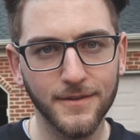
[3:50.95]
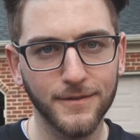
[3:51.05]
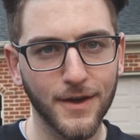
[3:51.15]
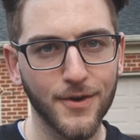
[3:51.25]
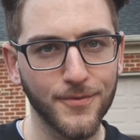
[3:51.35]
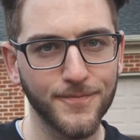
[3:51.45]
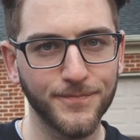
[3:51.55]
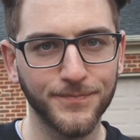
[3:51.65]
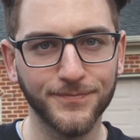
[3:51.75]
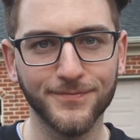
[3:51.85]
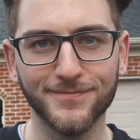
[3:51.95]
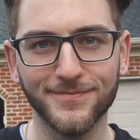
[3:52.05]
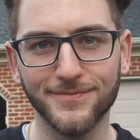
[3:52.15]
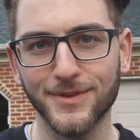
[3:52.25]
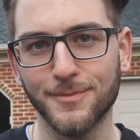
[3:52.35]
So,
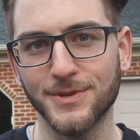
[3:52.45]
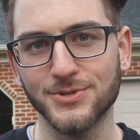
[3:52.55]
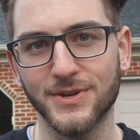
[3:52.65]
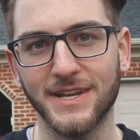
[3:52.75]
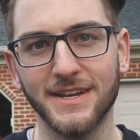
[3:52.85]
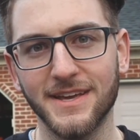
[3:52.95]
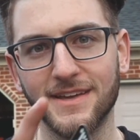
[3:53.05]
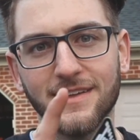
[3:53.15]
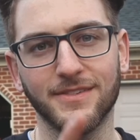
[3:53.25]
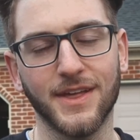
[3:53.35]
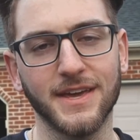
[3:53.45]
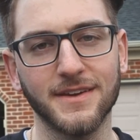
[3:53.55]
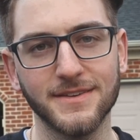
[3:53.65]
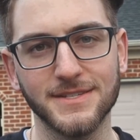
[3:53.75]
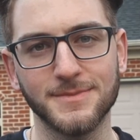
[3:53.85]
hope you enjoyed it. Like,
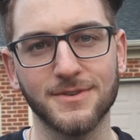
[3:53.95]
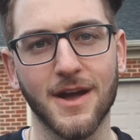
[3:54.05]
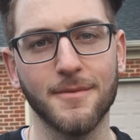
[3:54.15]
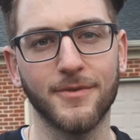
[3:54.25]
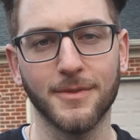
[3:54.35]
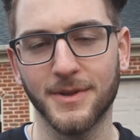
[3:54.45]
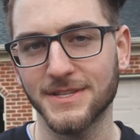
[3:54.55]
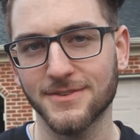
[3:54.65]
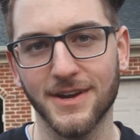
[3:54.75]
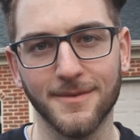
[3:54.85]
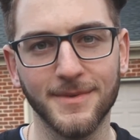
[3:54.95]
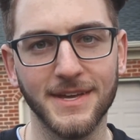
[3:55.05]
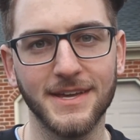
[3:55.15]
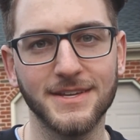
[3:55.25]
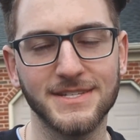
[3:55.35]
subscribe, follow me on Instagram.
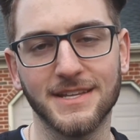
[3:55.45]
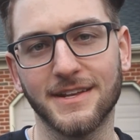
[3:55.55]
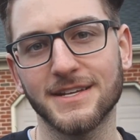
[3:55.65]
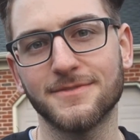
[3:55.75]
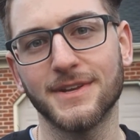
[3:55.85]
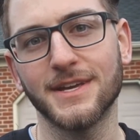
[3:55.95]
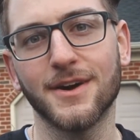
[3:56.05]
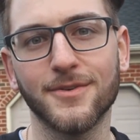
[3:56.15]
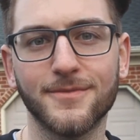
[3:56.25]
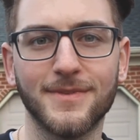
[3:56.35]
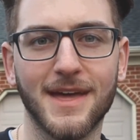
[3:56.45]
See you in the next video.